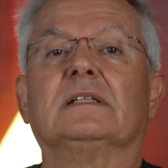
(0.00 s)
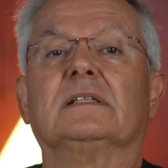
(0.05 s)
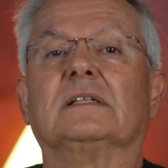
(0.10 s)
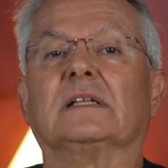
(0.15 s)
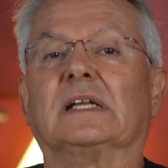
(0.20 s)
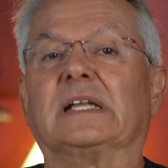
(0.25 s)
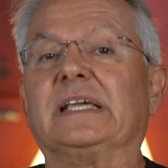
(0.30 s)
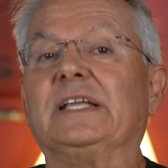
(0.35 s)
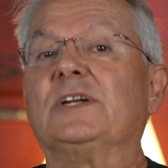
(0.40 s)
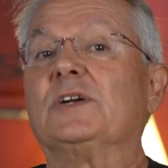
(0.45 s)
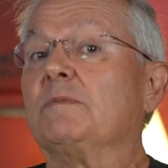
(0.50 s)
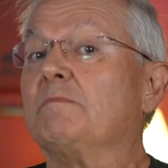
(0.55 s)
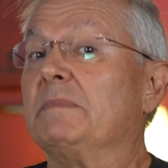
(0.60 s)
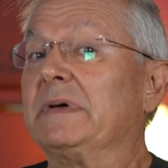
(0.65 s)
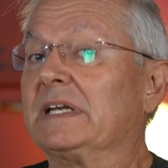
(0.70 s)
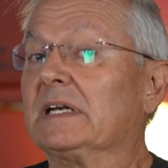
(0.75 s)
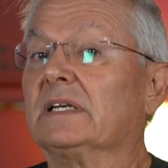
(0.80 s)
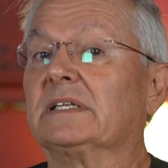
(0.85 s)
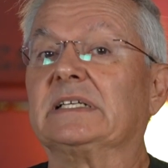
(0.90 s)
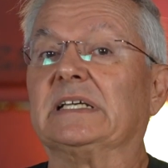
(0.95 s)
the leader
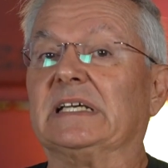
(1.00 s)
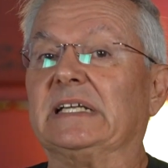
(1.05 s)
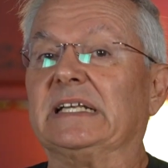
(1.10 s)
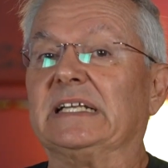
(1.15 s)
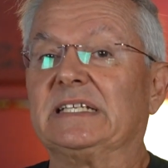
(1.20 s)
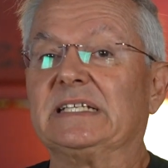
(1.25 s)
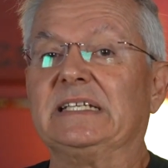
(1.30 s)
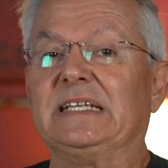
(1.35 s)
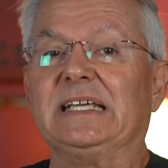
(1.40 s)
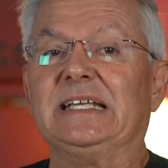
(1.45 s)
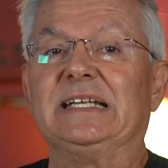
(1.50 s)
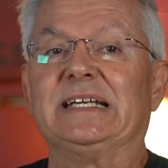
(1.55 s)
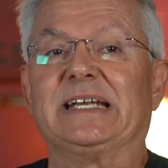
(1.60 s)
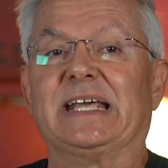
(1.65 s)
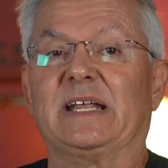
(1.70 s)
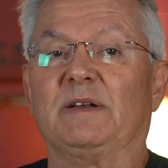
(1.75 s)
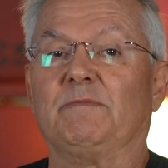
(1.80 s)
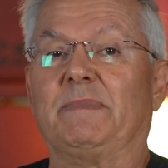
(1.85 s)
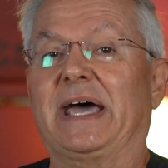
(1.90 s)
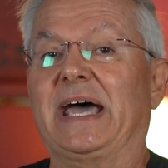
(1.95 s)
Middleton, is needed
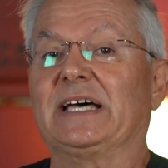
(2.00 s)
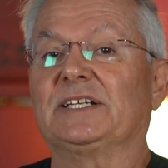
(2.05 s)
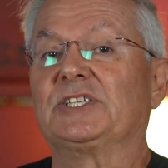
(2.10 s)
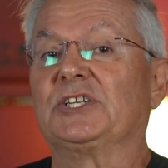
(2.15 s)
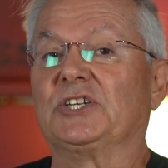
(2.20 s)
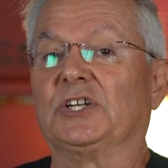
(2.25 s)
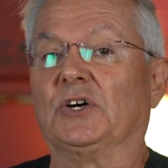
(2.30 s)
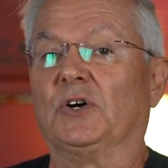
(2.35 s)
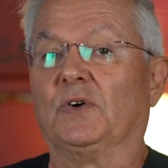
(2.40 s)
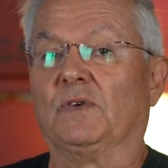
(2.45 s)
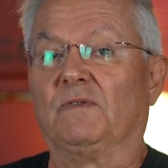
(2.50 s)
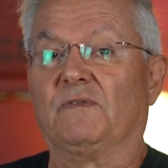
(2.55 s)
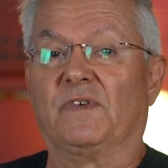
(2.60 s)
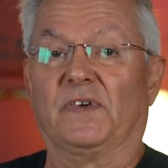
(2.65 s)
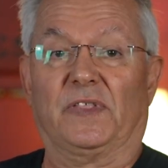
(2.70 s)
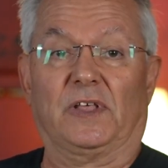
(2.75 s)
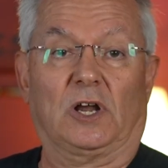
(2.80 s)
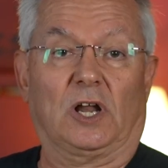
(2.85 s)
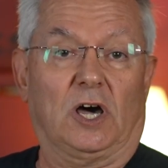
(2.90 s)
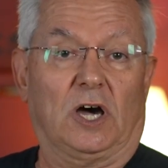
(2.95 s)
in Bastogne
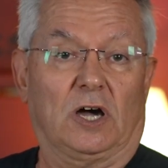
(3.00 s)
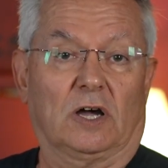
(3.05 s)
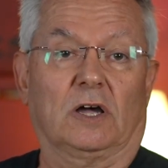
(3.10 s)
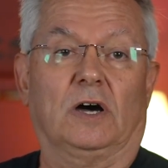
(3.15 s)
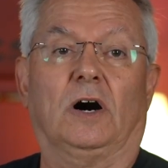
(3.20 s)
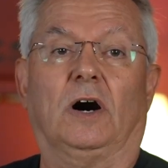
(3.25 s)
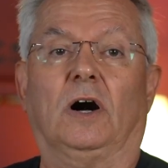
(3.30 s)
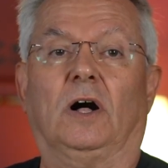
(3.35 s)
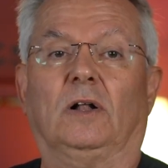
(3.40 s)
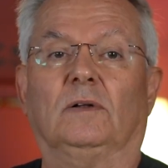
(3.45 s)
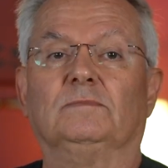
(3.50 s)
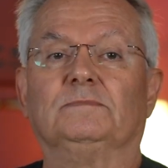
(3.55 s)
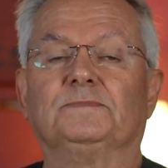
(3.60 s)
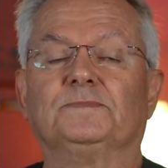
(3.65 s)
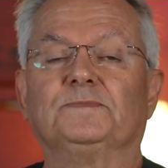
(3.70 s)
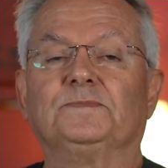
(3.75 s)
for the long haul.